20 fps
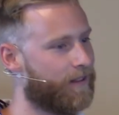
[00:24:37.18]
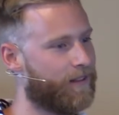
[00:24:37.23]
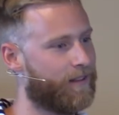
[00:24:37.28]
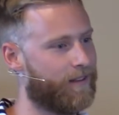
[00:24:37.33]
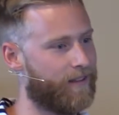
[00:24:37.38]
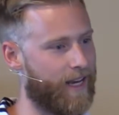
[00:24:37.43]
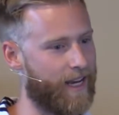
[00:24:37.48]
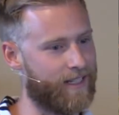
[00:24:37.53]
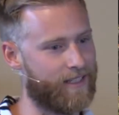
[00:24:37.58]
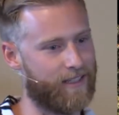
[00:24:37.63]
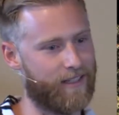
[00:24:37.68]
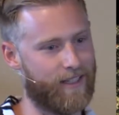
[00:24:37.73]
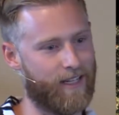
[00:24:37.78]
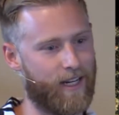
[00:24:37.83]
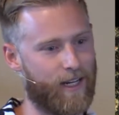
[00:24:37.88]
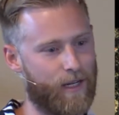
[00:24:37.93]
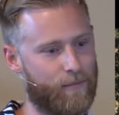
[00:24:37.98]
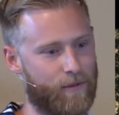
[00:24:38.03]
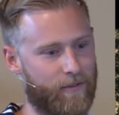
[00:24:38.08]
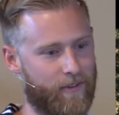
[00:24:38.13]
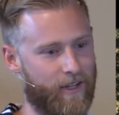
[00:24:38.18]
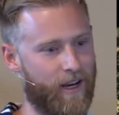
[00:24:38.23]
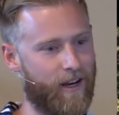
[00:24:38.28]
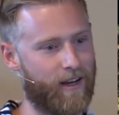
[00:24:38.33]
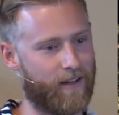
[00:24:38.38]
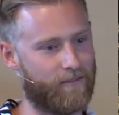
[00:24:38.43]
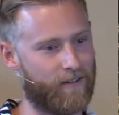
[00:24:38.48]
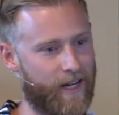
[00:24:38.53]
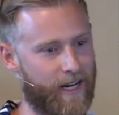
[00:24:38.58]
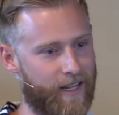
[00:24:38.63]
that's the kingdom of
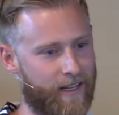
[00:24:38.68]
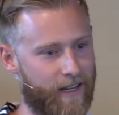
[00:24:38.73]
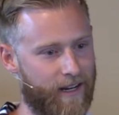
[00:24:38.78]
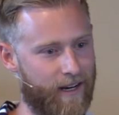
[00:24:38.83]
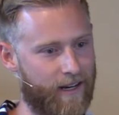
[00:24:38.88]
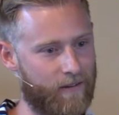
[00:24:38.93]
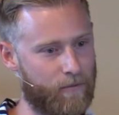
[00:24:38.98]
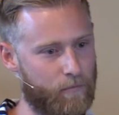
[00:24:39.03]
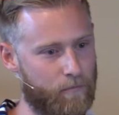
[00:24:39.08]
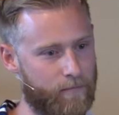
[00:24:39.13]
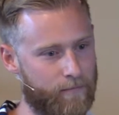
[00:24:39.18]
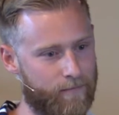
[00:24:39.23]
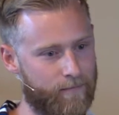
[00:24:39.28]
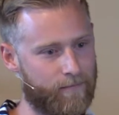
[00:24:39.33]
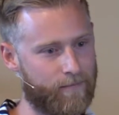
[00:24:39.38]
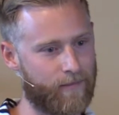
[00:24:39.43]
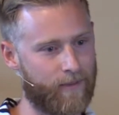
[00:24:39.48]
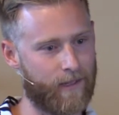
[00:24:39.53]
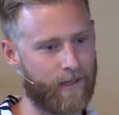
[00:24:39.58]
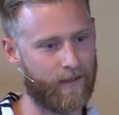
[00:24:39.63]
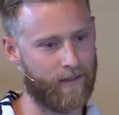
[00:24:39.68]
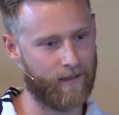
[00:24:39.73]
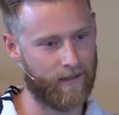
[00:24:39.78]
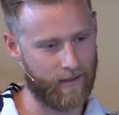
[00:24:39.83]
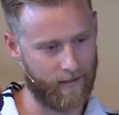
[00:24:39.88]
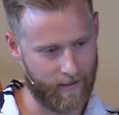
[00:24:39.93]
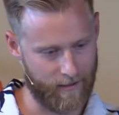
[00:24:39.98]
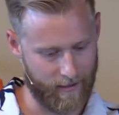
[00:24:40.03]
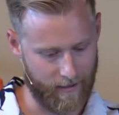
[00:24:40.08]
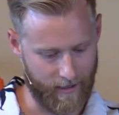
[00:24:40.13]
God right there.
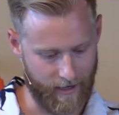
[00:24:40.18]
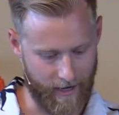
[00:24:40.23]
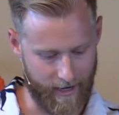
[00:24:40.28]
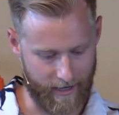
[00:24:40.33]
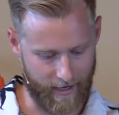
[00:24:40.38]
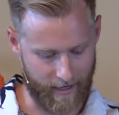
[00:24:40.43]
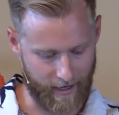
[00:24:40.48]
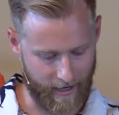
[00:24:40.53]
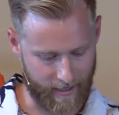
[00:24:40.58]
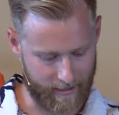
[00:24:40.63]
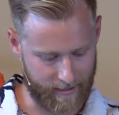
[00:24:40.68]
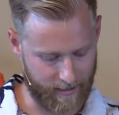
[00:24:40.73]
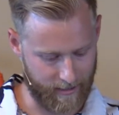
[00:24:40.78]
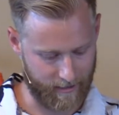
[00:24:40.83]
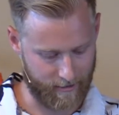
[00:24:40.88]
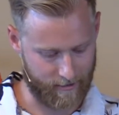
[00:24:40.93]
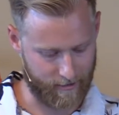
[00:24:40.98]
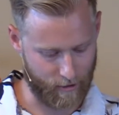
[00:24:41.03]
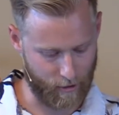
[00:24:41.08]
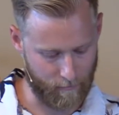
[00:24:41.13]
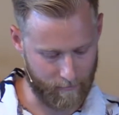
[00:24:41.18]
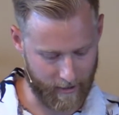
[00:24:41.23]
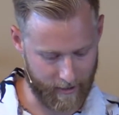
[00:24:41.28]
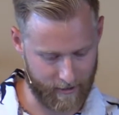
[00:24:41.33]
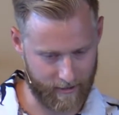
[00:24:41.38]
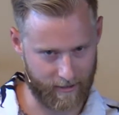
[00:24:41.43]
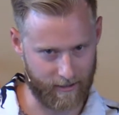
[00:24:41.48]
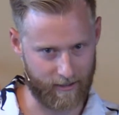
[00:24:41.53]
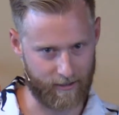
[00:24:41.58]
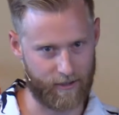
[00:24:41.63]
And I see it so
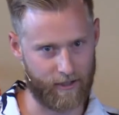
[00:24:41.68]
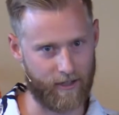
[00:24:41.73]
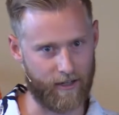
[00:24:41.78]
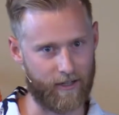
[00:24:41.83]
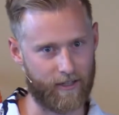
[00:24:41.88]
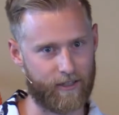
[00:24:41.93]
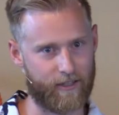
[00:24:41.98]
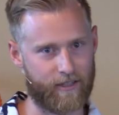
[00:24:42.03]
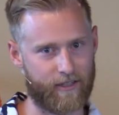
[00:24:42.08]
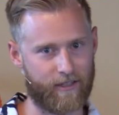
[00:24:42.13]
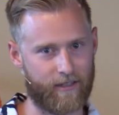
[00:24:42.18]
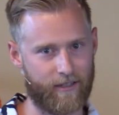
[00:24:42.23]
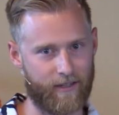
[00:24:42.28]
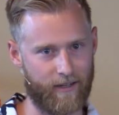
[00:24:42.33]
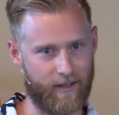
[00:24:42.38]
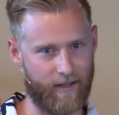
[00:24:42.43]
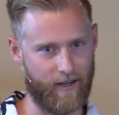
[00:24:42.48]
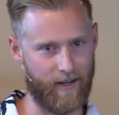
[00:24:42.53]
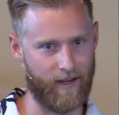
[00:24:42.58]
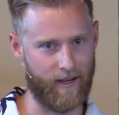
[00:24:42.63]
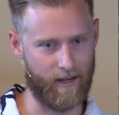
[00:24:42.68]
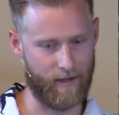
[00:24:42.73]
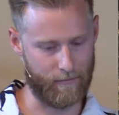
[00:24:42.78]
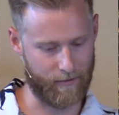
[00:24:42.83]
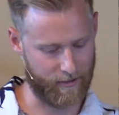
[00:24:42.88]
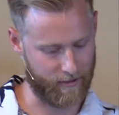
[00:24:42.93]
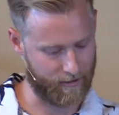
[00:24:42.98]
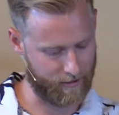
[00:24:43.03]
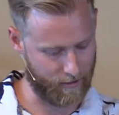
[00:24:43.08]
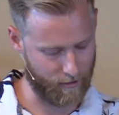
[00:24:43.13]
much in our church.
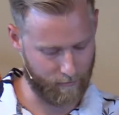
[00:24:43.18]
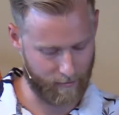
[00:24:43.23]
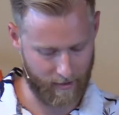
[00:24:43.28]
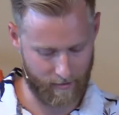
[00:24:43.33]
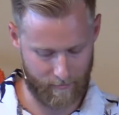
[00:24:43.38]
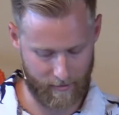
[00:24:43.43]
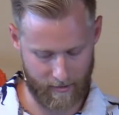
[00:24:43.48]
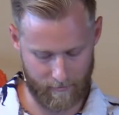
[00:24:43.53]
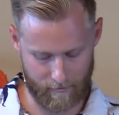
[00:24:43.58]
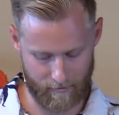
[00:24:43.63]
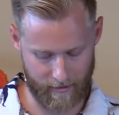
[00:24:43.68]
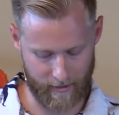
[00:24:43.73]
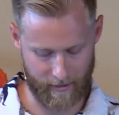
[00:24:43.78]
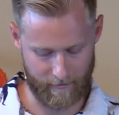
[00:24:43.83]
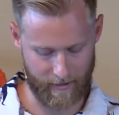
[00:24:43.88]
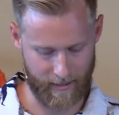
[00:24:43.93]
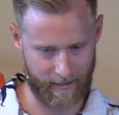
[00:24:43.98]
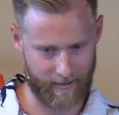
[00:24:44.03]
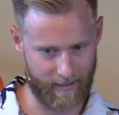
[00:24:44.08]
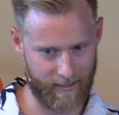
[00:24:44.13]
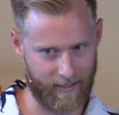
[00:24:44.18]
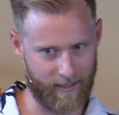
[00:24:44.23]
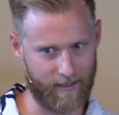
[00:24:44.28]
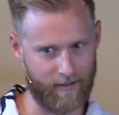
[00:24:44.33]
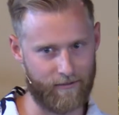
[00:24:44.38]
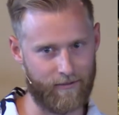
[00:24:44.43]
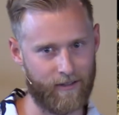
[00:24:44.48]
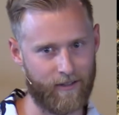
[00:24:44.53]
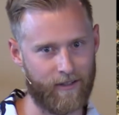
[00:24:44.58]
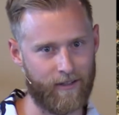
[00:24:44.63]
There's so many people here. When I think
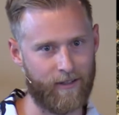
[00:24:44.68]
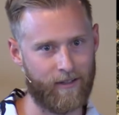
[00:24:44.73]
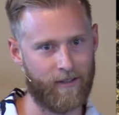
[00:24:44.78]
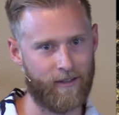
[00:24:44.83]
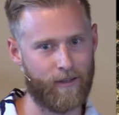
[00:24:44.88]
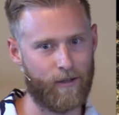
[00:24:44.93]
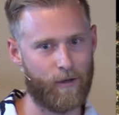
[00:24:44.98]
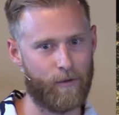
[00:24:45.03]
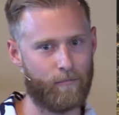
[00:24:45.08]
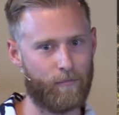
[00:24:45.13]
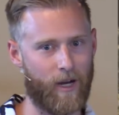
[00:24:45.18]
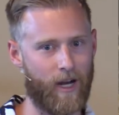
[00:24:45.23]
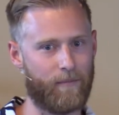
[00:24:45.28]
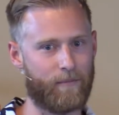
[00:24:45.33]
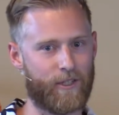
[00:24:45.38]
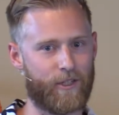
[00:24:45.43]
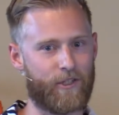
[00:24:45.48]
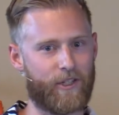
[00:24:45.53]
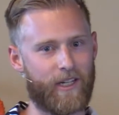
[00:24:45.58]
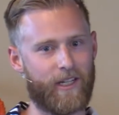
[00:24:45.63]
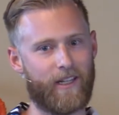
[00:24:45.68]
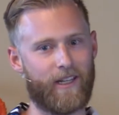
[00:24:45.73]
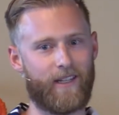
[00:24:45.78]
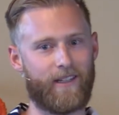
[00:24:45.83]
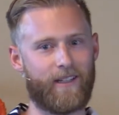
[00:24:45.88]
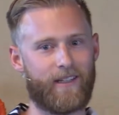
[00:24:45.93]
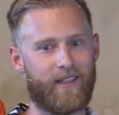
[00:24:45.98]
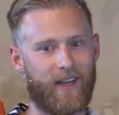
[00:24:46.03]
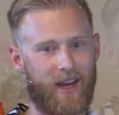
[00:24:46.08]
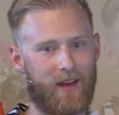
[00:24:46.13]
of Bob and Sheila
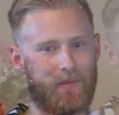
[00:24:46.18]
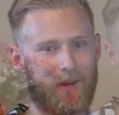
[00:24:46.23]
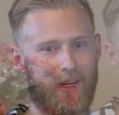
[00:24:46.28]
and the time I